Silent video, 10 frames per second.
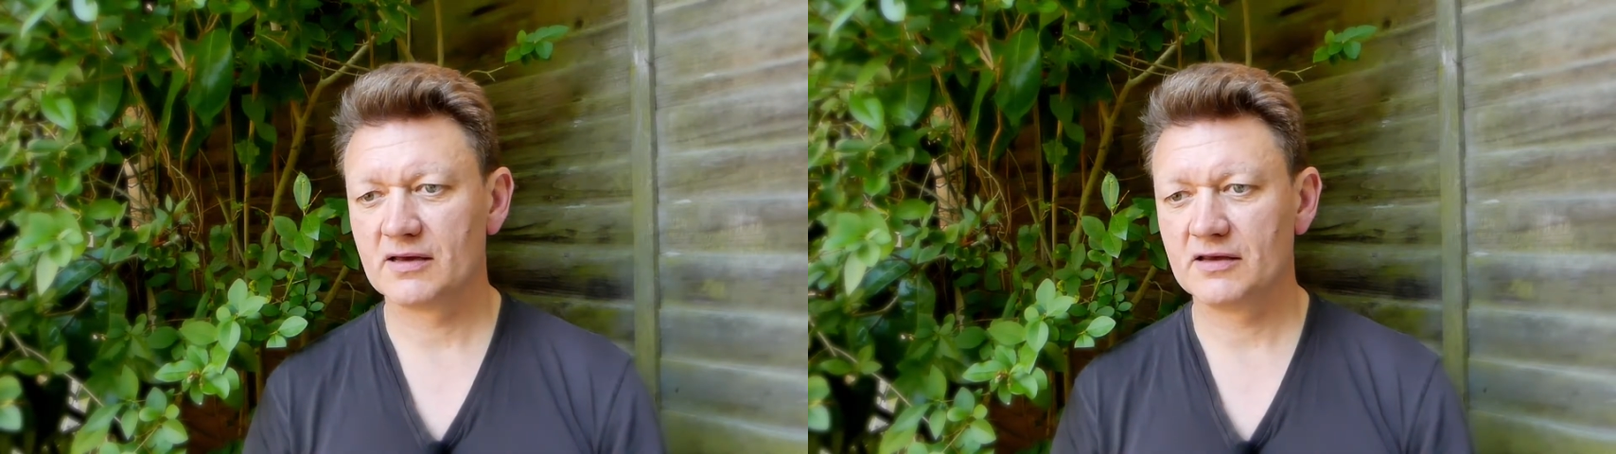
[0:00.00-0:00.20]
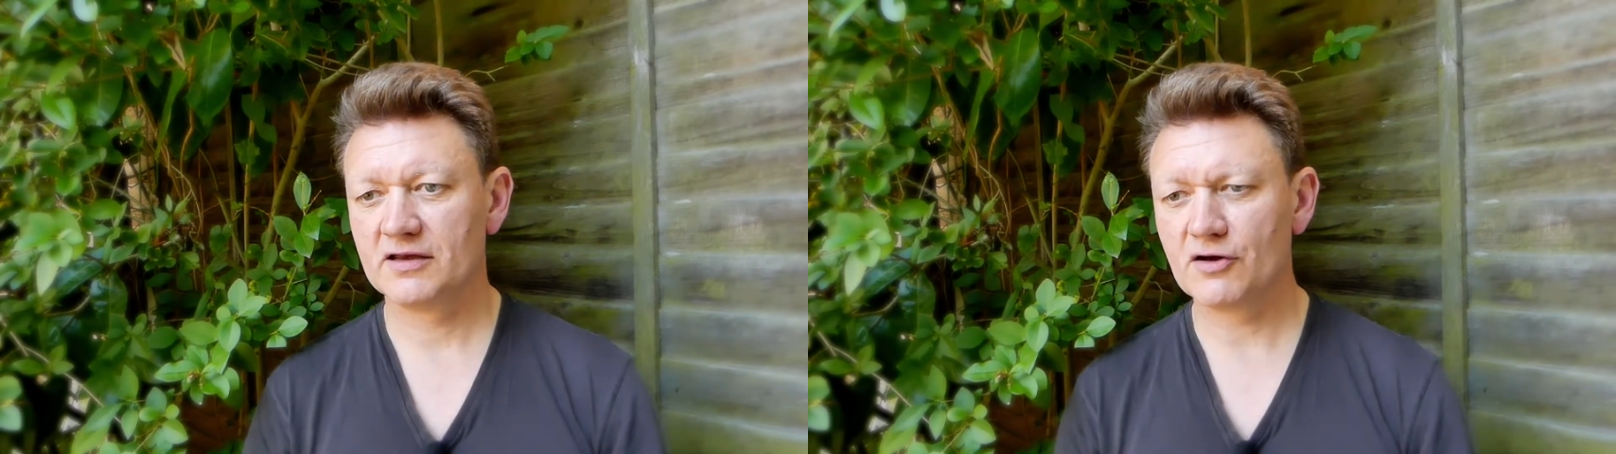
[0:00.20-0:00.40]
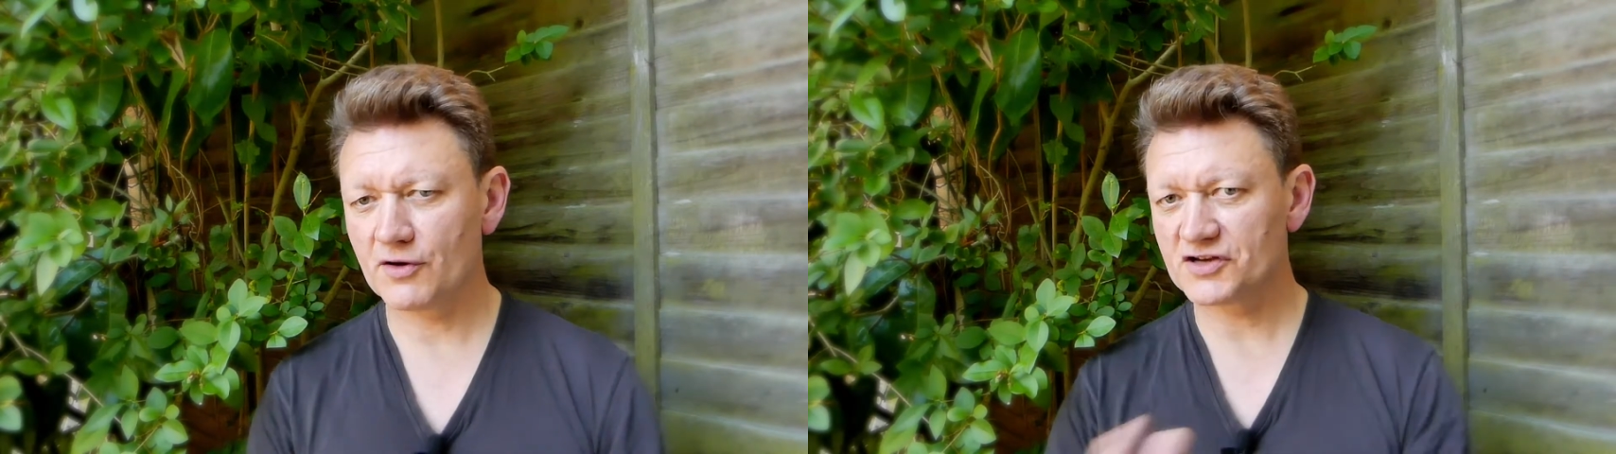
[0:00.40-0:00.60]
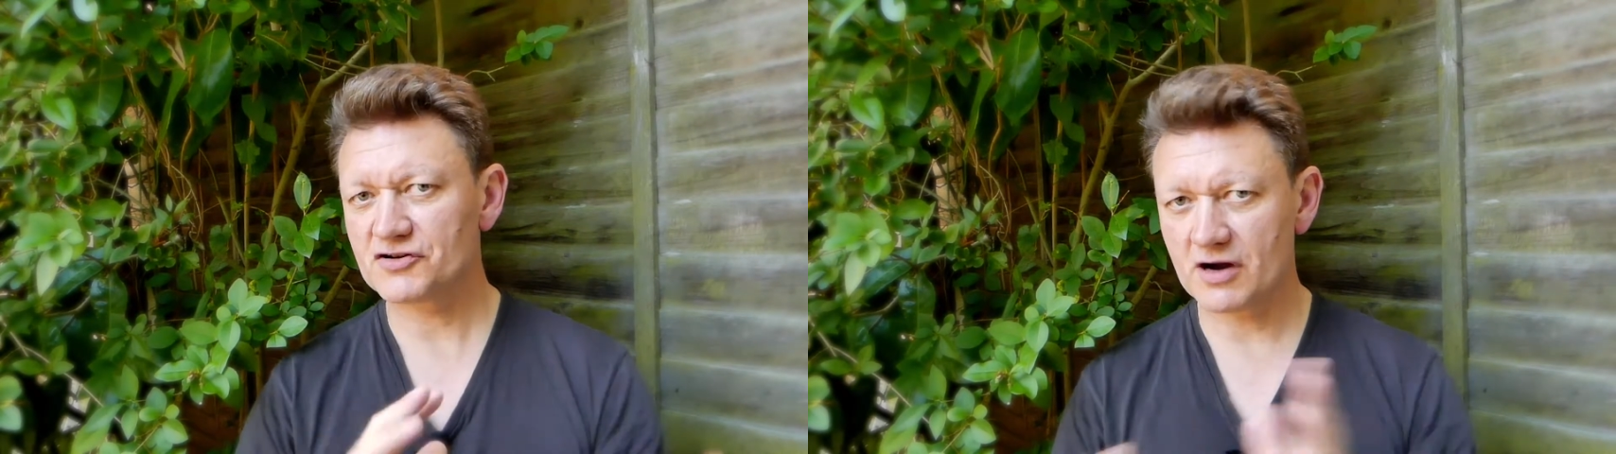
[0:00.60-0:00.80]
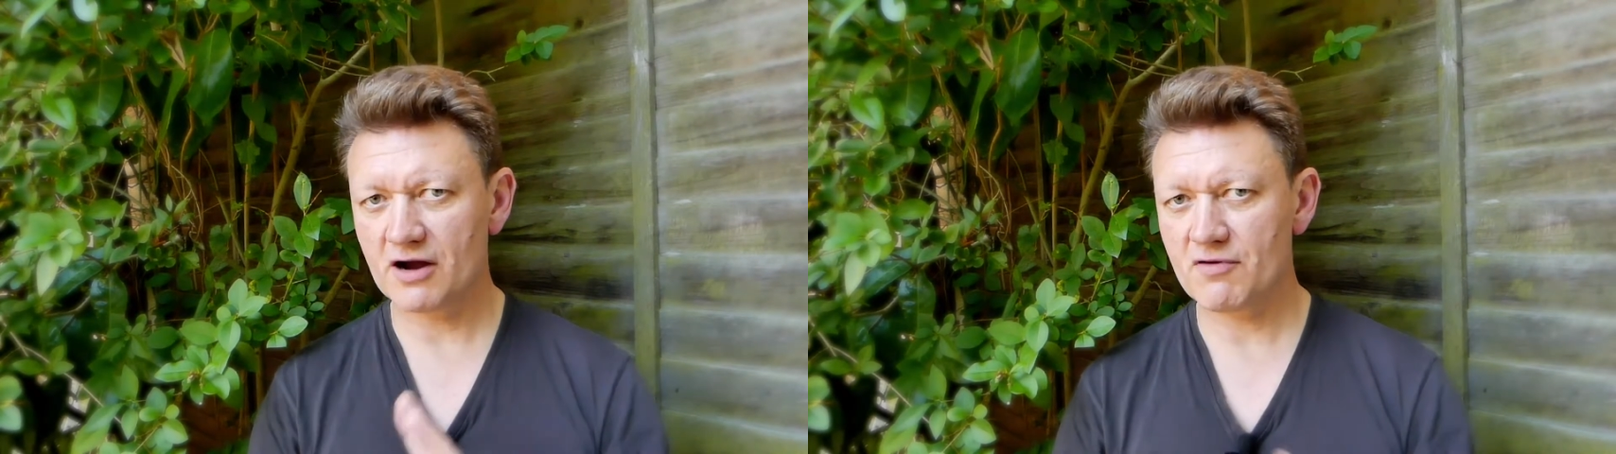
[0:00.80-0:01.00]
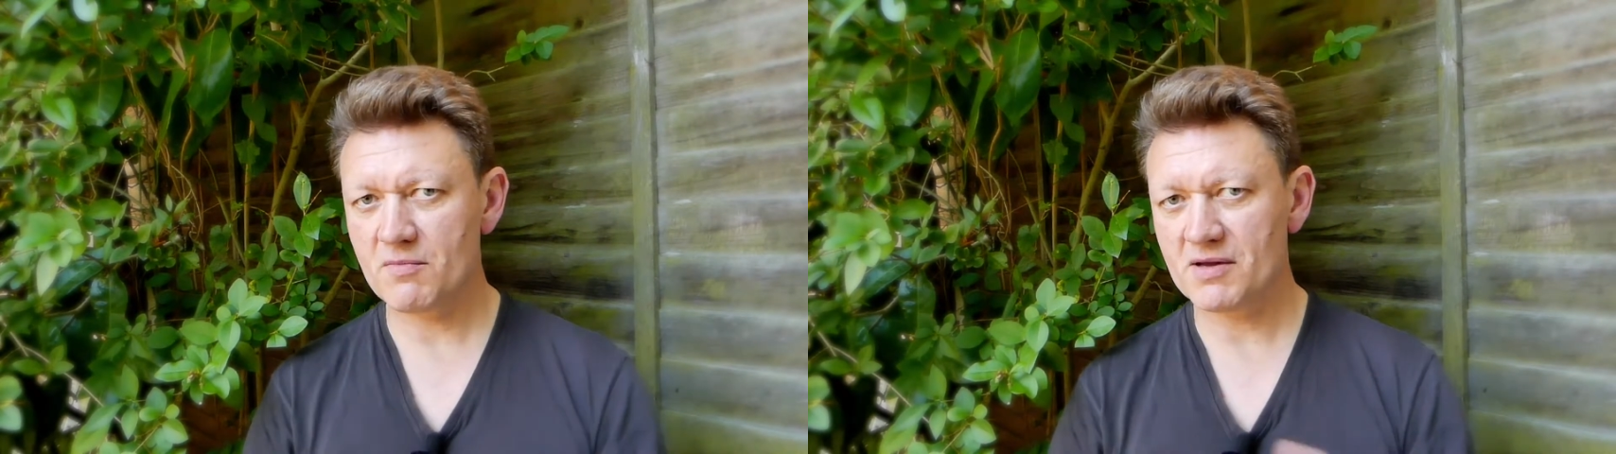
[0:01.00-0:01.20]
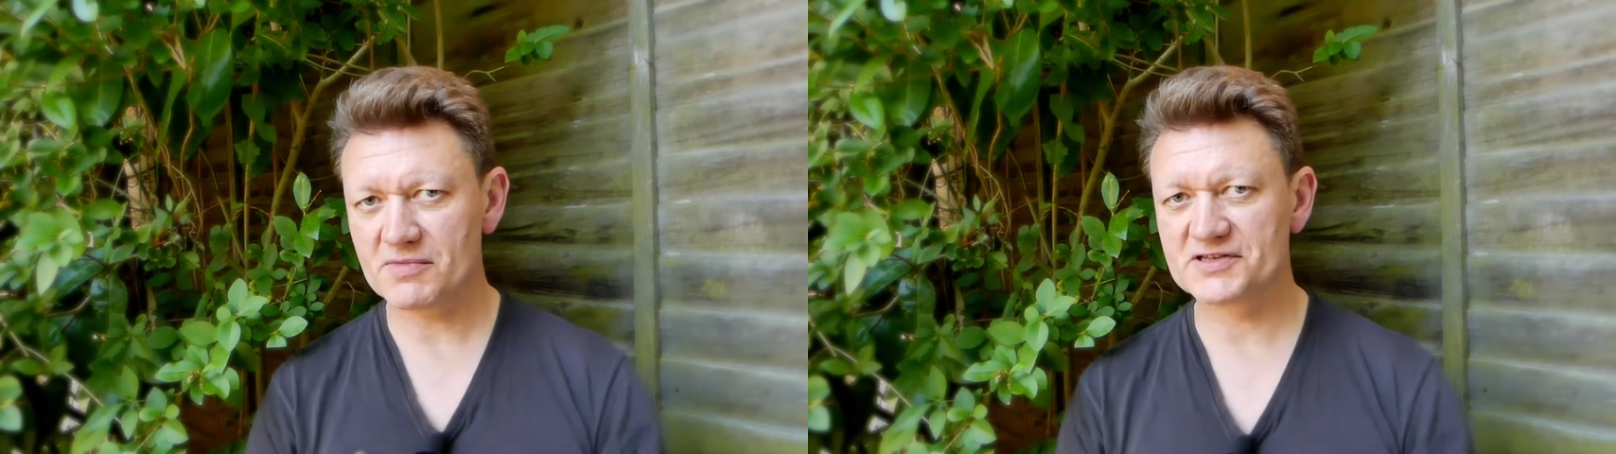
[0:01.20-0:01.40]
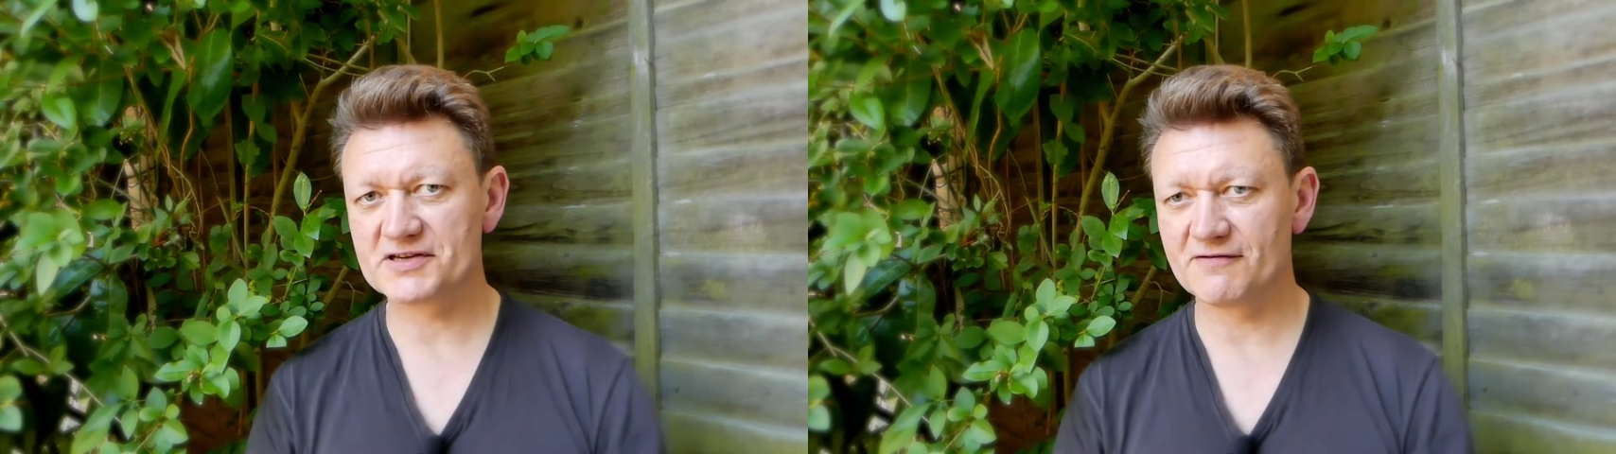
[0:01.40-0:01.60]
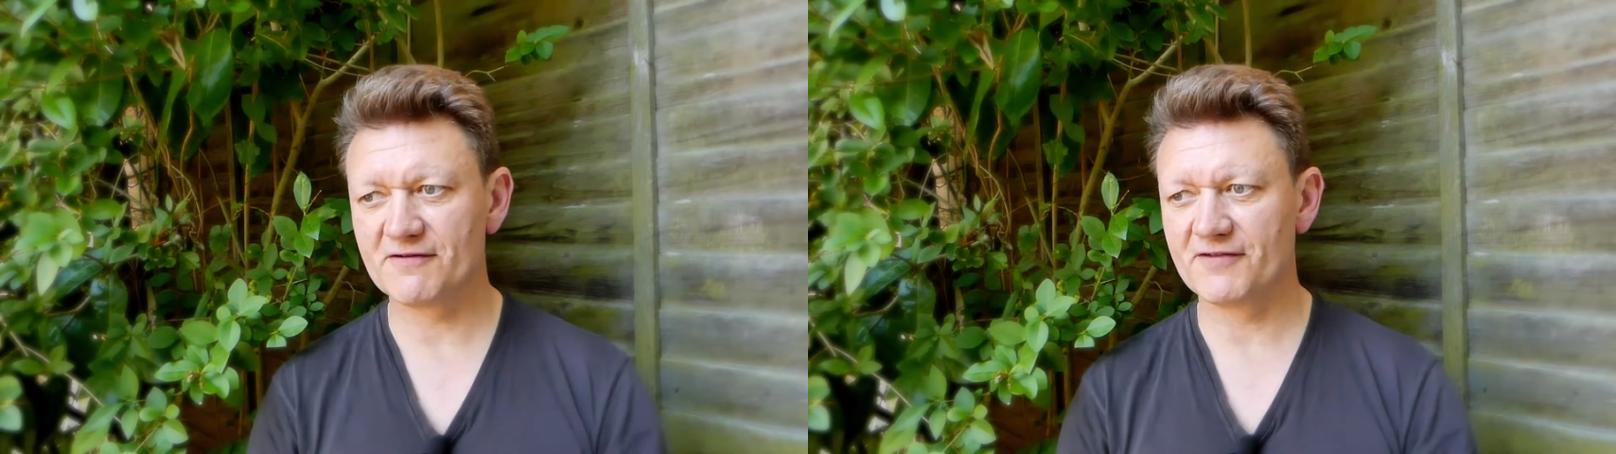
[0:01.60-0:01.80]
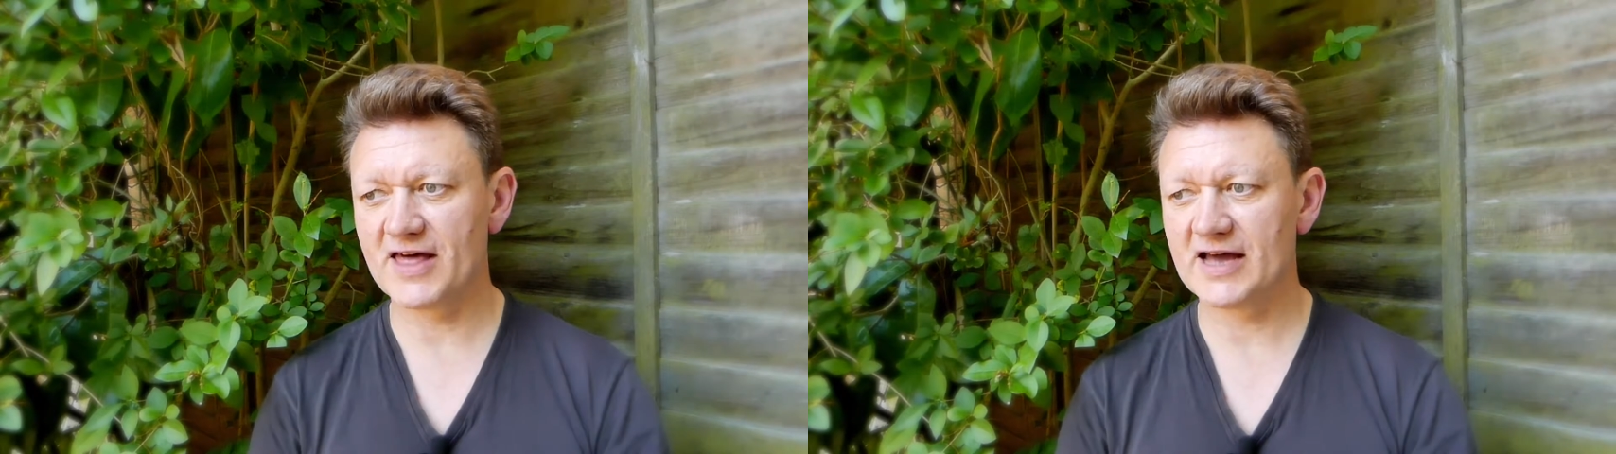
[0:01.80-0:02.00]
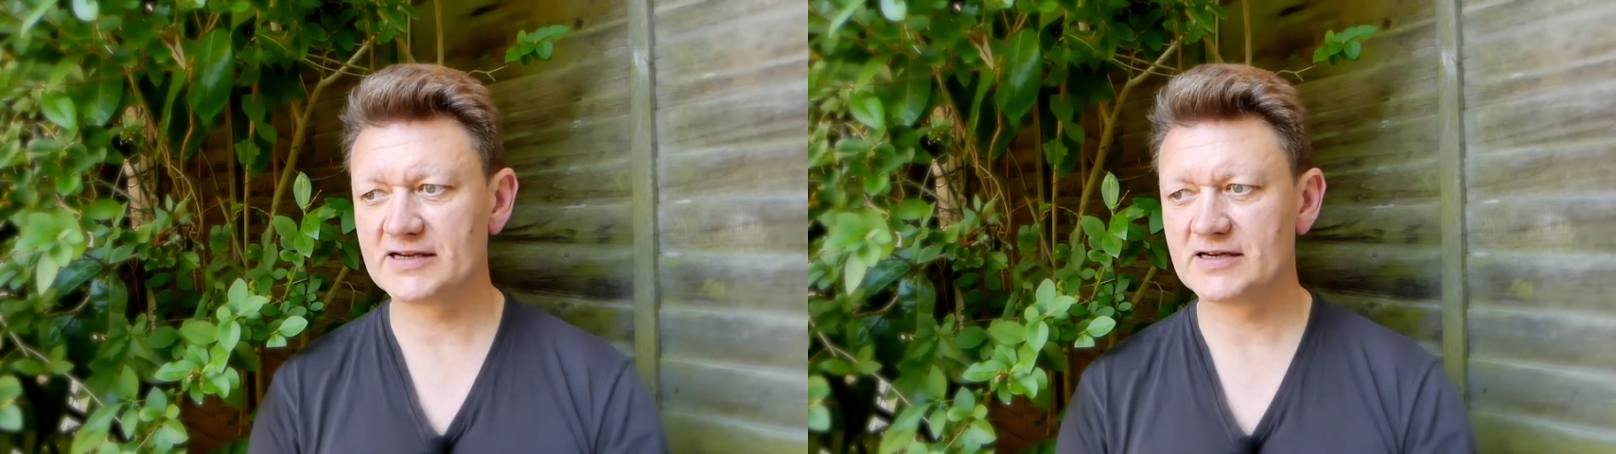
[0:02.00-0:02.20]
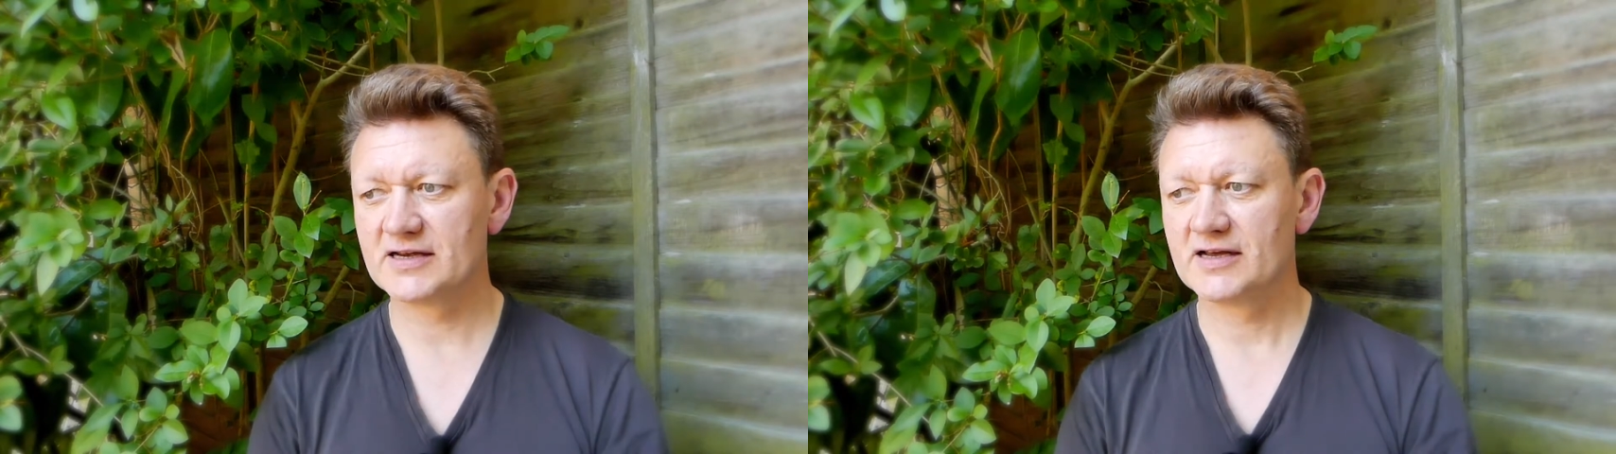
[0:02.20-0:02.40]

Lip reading: you know. And I remind myself of that.